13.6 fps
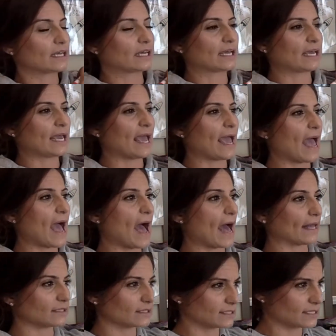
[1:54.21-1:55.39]
Cat.
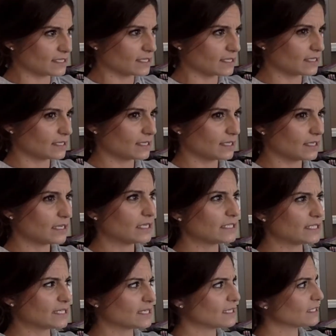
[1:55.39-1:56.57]

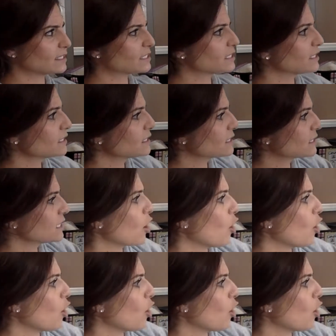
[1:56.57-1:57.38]
T, t, t.